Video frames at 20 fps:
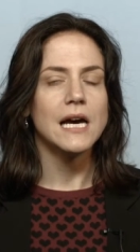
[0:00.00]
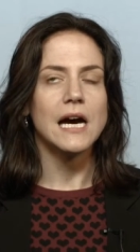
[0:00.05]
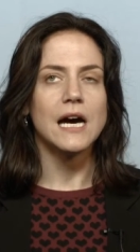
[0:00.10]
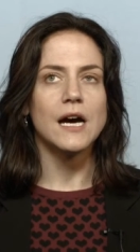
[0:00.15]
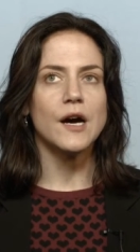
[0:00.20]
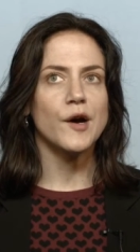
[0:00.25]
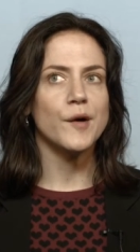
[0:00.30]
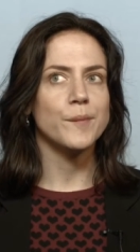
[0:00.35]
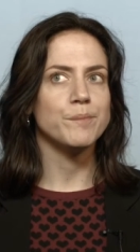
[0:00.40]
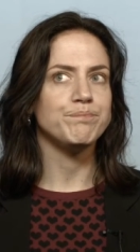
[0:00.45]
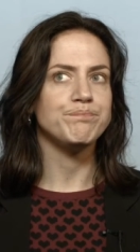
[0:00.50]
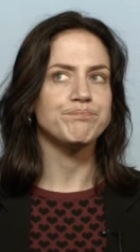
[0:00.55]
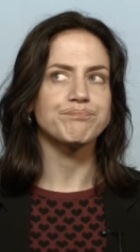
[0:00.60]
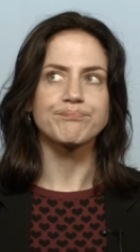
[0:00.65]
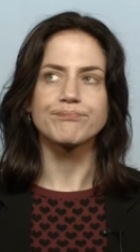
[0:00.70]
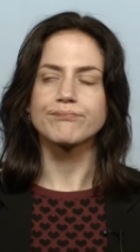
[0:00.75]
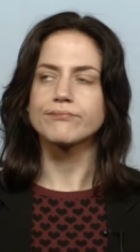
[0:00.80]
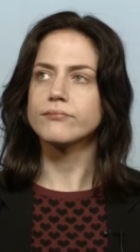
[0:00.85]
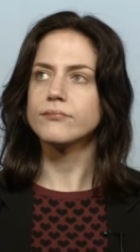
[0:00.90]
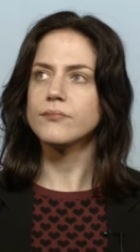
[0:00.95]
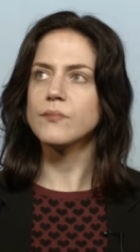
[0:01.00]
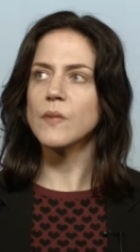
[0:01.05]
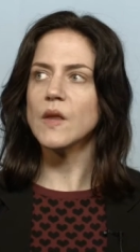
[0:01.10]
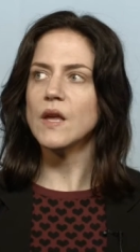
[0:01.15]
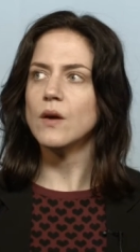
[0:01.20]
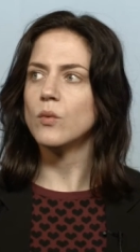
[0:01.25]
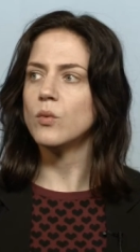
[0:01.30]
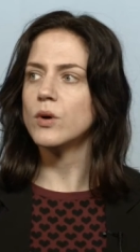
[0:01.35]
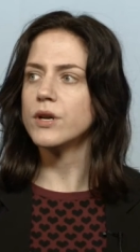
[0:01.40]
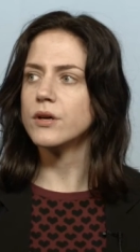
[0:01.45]
Um,
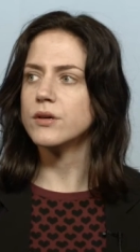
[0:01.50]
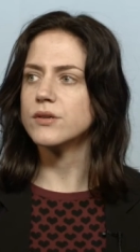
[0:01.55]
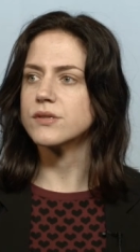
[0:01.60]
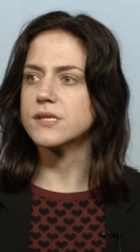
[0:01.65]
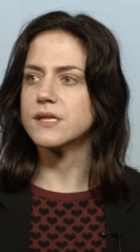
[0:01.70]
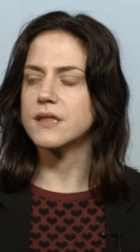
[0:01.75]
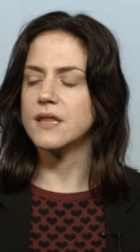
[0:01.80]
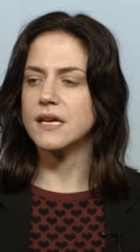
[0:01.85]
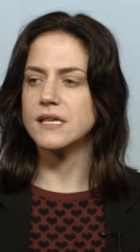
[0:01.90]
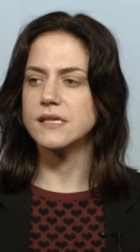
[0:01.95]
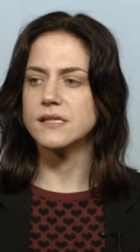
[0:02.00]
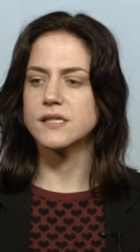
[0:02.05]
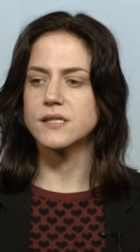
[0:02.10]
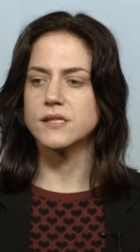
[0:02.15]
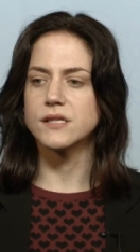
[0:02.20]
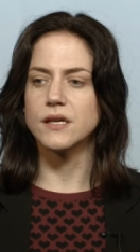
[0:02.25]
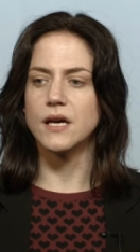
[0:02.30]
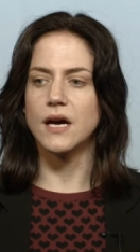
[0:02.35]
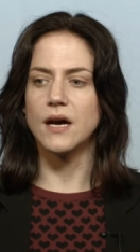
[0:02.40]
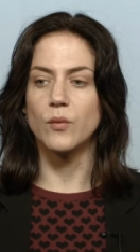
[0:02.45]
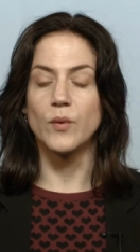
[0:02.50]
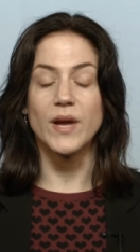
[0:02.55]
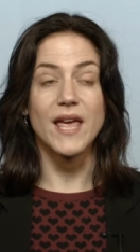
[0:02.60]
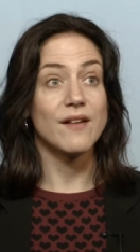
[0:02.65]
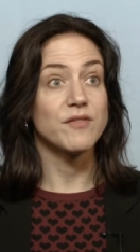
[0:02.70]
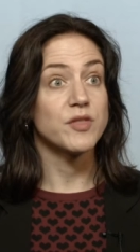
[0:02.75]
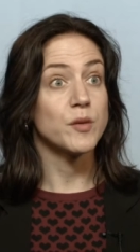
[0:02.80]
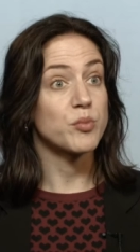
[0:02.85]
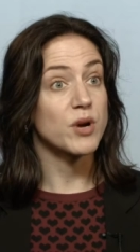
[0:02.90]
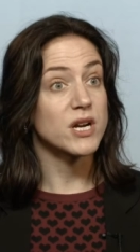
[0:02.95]
what else? There's, uh, we
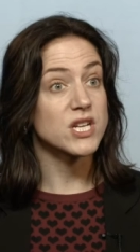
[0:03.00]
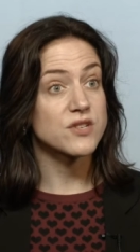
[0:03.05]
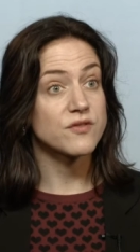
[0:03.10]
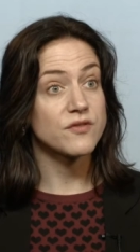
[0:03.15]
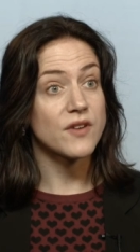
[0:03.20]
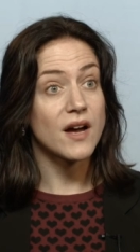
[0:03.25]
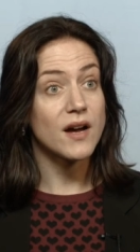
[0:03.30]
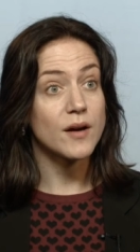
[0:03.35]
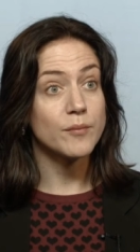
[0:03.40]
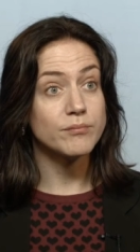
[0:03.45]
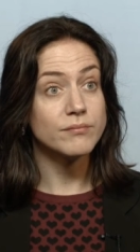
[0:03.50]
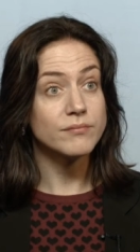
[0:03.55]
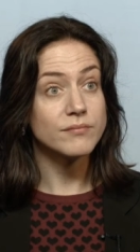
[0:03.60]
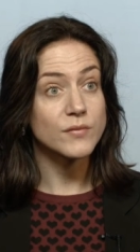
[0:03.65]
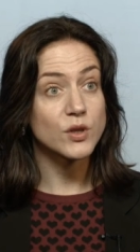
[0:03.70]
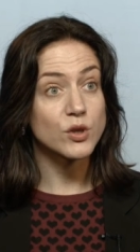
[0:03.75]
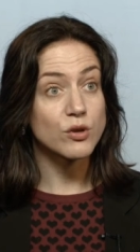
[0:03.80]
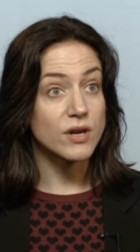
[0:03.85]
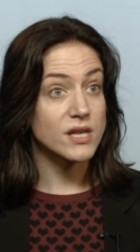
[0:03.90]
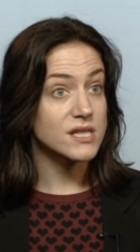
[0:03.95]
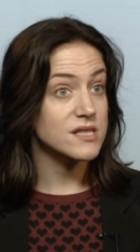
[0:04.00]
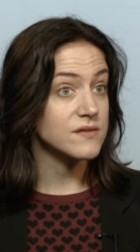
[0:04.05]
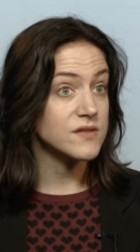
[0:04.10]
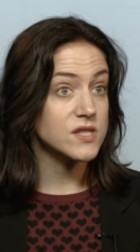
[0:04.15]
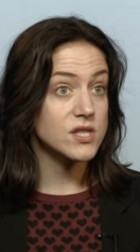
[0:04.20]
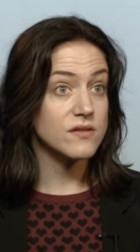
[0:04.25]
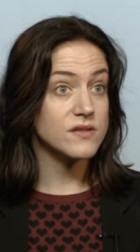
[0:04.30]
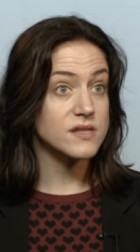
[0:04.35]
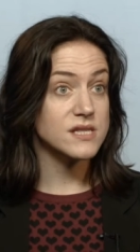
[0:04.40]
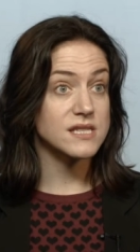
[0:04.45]
have the Brush Farm Corrective
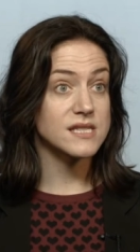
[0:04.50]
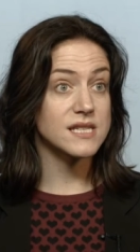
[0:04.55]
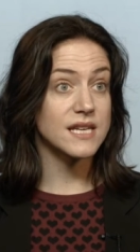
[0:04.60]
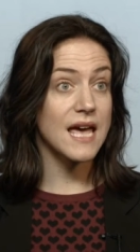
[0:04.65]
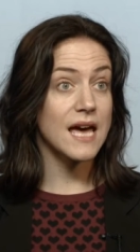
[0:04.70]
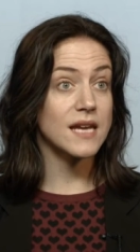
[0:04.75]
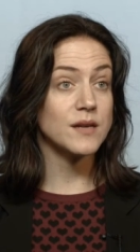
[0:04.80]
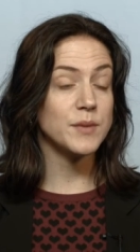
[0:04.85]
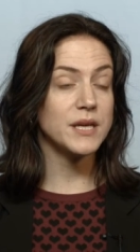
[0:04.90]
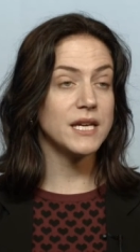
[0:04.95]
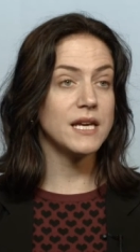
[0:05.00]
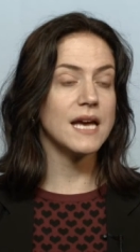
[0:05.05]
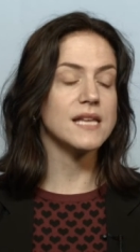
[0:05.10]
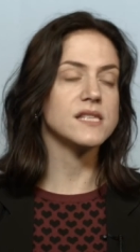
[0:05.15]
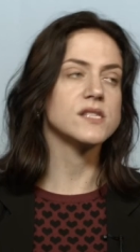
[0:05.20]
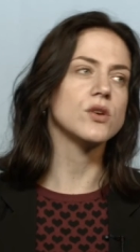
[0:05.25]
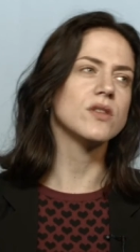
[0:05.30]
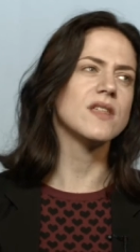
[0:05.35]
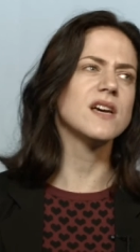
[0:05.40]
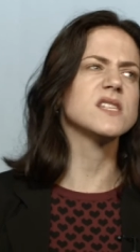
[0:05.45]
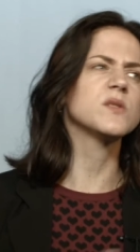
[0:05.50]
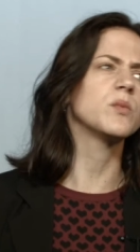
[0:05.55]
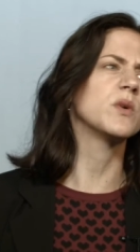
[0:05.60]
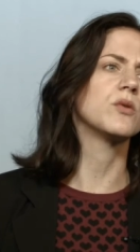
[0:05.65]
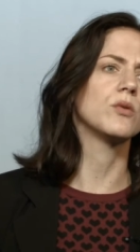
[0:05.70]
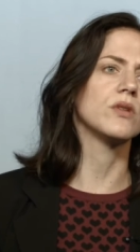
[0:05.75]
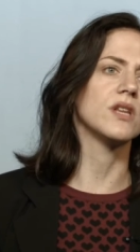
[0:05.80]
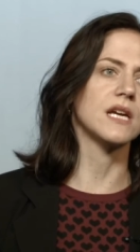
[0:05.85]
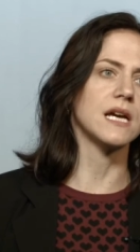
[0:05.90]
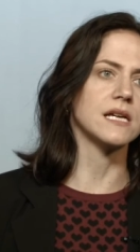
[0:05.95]
Services Academy, and so that's where
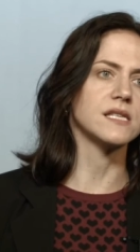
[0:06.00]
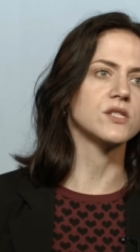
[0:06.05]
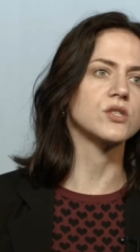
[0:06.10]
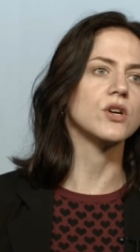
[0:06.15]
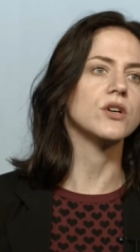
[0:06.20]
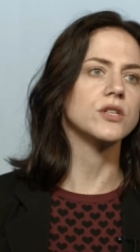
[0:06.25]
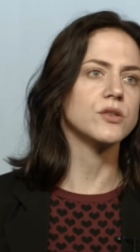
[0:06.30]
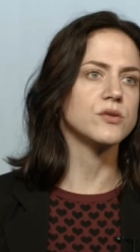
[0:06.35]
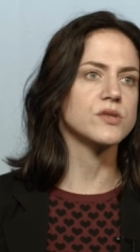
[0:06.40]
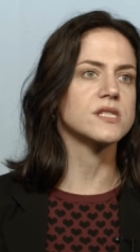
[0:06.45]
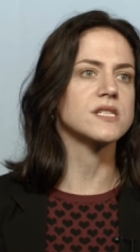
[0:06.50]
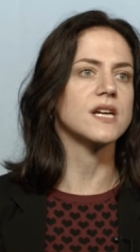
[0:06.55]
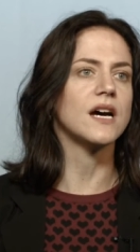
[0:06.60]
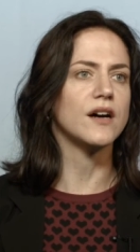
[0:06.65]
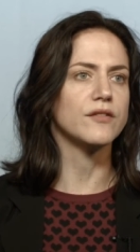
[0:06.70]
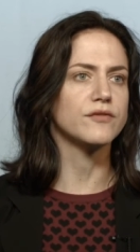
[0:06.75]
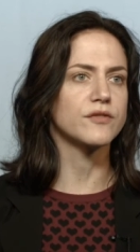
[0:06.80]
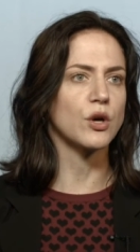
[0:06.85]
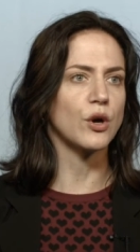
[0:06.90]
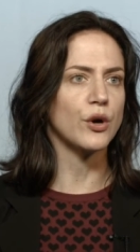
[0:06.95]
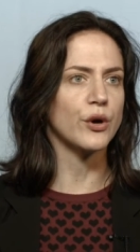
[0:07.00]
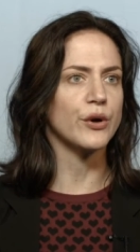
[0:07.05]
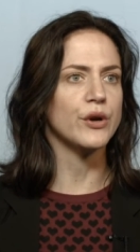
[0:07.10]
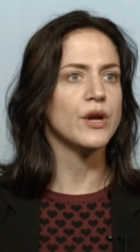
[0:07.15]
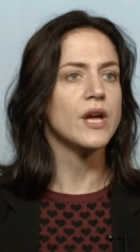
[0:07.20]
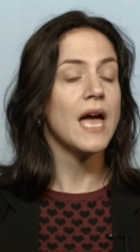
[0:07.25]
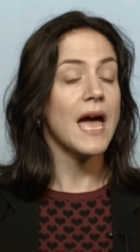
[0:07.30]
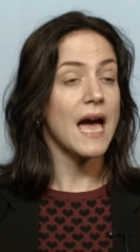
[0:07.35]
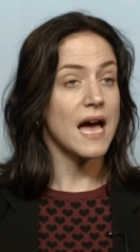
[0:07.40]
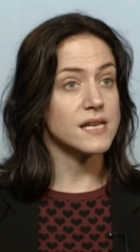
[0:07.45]
all the custodial staff go
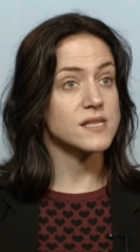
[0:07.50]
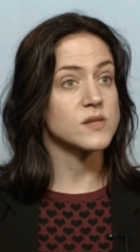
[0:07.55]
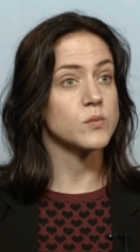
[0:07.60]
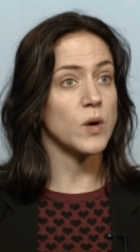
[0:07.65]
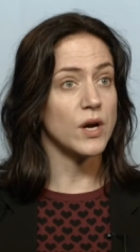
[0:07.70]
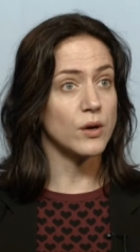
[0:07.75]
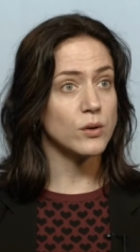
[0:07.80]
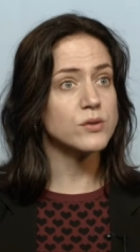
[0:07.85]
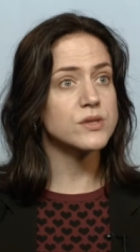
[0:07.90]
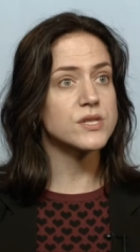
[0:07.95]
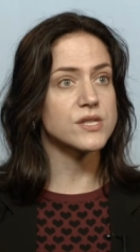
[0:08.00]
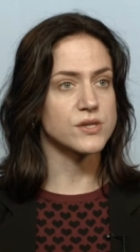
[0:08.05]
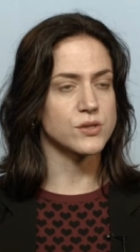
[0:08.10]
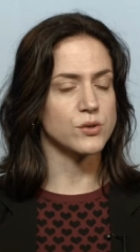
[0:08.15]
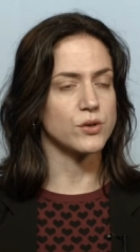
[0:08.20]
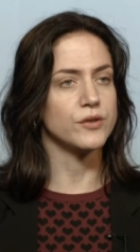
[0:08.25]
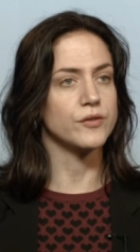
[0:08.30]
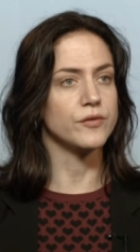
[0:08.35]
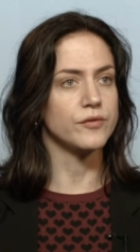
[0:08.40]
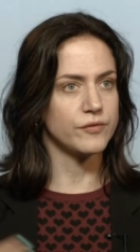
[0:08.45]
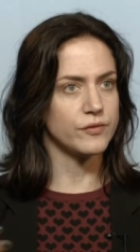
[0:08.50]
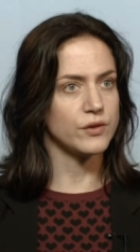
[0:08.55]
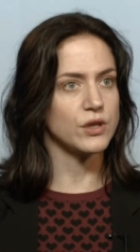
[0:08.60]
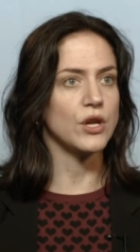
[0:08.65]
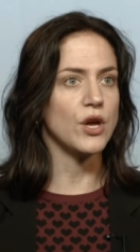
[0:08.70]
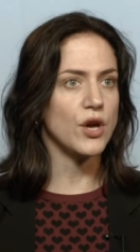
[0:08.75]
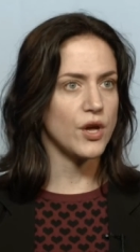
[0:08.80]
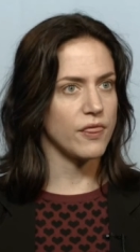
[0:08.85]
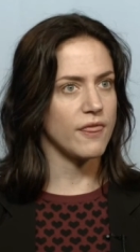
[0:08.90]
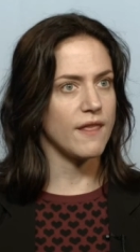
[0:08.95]
as well to sort of
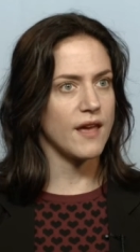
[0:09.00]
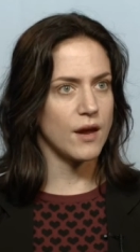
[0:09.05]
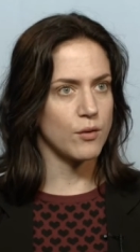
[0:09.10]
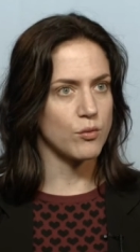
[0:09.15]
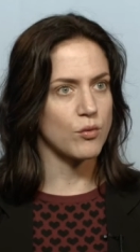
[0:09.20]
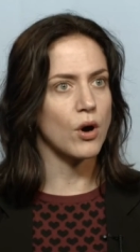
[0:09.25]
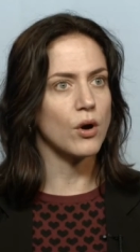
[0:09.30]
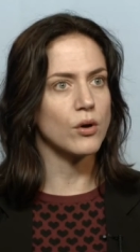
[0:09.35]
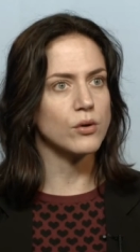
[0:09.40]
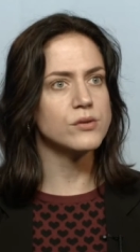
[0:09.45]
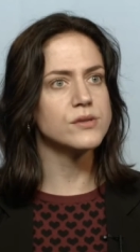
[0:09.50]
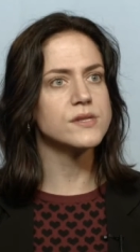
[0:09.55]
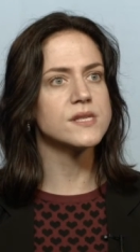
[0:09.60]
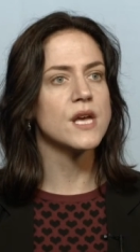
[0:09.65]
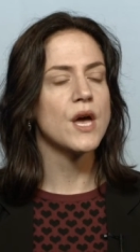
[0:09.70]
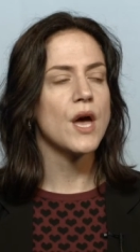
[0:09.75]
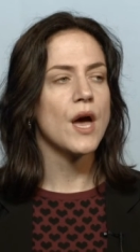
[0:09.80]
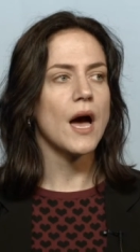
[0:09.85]
learn their roles.